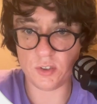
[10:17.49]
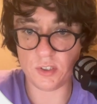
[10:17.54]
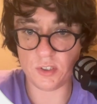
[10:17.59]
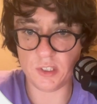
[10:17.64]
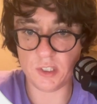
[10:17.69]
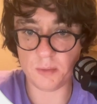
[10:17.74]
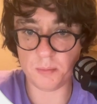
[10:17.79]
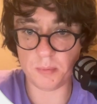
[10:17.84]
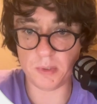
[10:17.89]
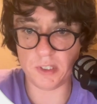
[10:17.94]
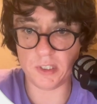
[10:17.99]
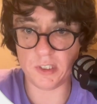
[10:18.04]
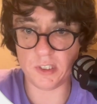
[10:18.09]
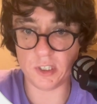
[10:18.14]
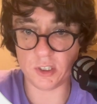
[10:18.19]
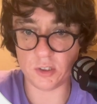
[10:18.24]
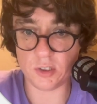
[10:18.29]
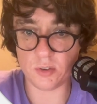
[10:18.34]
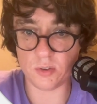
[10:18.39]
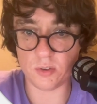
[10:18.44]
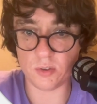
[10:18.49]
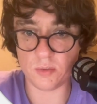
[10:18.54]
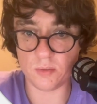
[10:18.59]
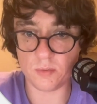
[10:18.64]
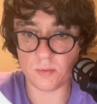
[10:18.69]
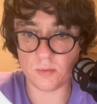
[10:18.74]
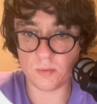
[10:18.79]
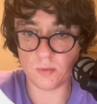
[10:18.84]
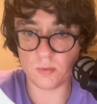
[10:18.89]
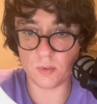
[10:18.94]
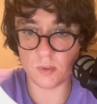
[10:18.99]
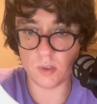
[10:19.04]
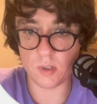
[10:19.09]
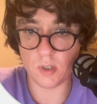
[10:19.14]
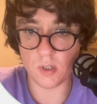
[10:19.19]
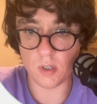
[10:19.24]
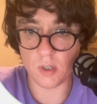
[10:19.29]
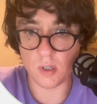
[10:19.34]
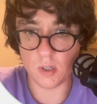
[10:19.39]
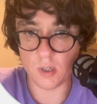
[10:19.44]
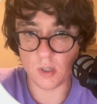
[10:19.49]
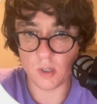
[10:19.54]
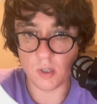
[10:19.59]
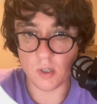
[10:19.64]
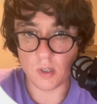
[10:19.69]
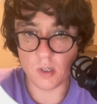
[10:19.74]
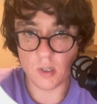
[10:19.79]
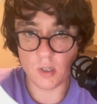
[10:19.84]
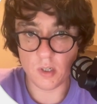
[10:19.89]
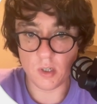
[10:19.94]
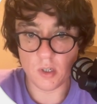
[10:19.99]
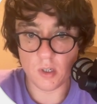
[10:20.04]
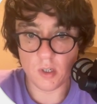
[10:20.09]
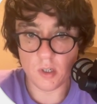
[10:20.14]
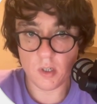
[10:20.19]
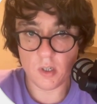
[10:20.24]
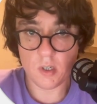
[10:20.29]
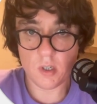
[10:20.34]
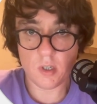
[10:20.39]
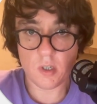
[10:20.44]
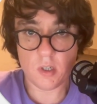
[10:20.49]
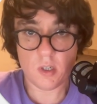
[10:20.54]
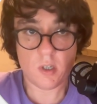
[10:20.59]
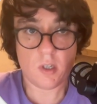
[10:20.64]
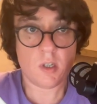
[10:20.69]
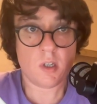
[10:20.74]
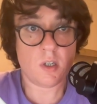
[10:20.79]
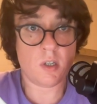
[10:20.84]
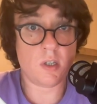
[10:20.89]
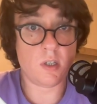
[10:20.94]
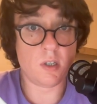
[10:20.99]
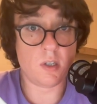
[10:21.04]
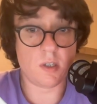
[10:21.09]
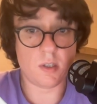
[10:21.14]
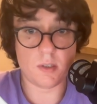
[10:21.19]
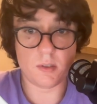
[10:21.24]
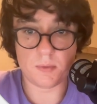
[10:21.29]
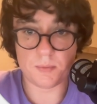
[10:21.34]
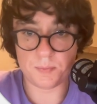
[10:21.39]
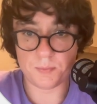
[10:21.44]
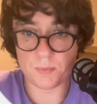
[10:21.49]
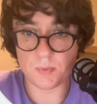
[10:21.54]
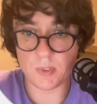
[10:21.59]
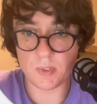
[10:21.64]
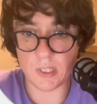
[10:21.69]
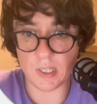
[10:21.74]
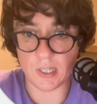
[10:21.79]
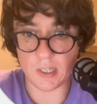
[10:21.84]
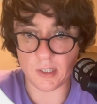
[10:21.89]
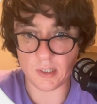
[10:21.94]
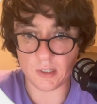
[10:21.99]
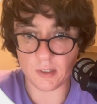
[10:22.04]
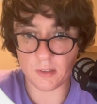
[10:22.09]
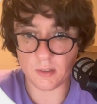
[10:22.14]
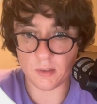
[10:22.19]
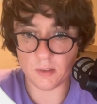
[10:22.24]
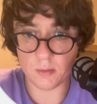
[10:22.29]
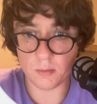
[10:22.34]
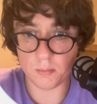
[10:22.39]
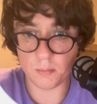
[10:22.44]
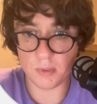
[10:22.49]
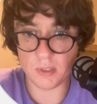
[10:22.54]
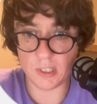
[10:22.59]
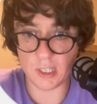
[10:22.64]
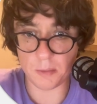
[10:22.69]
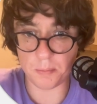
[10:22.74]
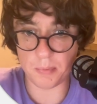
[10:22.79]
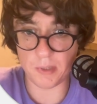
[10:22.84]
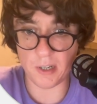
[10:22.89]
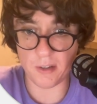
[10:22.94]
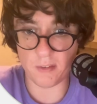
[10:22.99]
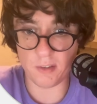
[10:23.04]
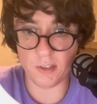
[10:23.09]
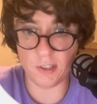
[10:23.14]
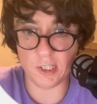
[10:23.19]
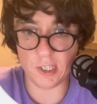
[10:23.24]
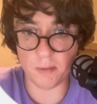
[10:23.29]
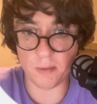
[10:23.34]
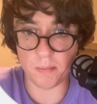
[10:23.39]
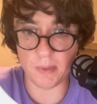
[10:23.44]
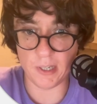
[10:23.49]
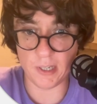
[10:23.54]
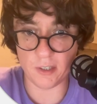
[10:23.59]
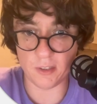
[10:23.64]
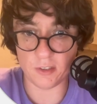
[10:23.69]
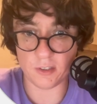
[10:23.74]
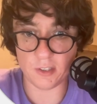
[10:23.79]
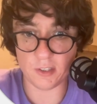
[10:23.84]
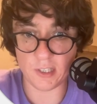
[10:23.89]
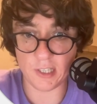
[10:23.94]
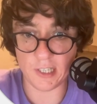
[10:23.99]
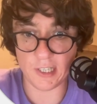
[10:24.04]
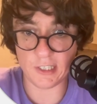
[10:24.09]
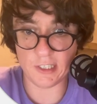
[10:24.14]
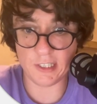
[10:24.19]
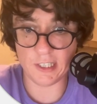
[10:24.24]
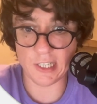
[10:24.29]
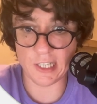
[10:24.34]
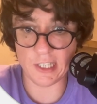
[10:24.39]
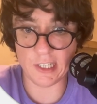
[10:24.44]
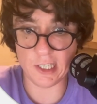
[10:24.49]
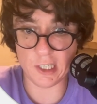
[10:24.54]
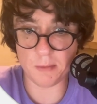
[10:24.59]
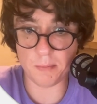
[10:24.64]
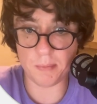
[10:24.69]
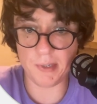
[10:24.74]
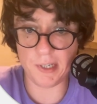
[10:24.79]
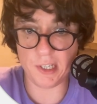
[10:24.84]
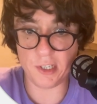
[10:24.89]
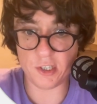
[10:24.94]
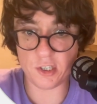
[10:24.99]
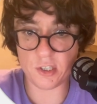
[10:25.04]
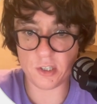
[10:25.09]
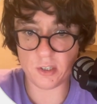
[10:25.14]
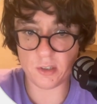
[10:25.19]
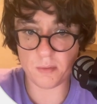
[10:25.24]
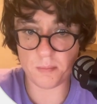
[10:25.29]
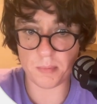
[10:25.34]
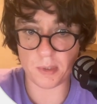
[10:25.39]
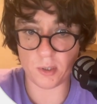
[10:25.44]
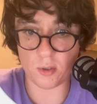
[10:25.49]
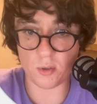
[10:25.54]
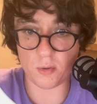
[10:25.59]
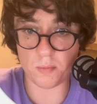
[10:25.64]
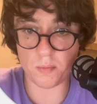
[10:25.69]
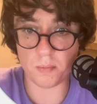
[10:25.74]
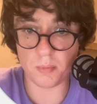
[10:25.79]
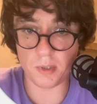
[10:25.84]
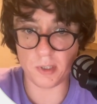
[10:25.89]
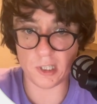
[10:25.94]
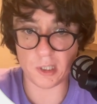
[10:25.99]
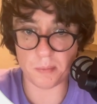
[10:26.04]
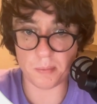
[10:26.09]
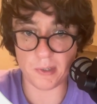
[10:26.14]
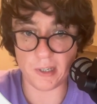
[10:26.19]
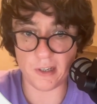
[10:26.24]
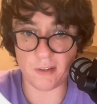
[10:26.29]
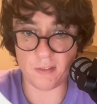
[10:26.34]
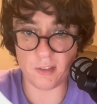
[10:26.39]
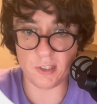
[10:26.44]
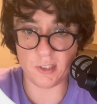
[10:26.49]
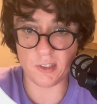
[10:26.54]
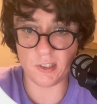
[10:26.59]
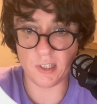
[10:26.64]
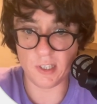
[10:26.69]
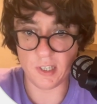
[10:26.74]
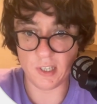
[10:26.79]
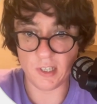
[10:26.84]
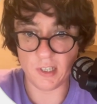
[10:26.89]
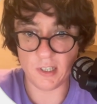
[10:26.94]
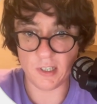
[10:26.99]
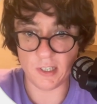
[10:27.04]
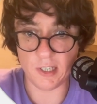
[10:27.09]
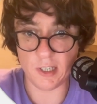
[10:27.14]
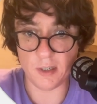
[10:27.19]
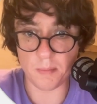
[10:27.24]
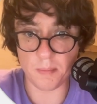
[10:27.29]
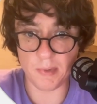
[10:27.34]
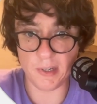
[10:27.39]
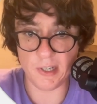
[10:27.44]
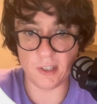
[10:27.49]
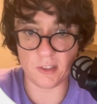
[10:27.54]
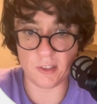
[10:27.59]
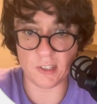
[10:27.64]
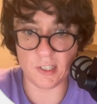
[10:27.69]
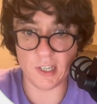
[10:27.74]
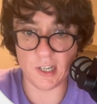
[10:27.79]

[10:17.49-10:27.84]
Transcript: So, what happened here? So, an email was sent to the ID and a nickname manager. Then an email was sent to admin at example.